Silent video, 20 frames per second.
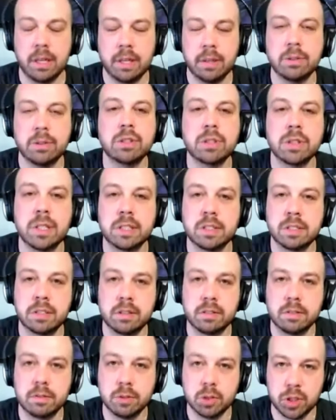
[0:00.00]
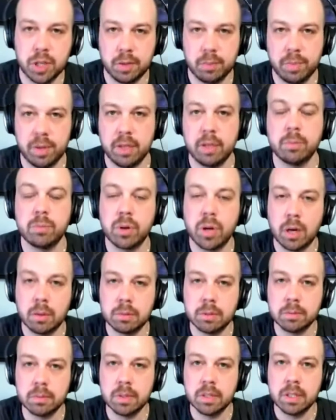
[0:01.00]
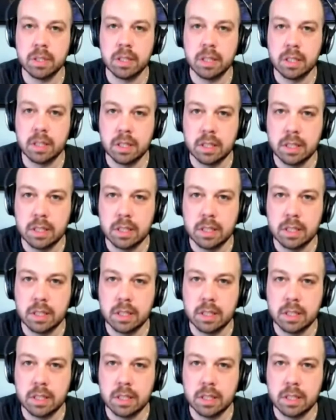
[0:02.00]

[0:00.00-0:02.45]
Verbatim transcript: it, it was it's a champagne problem.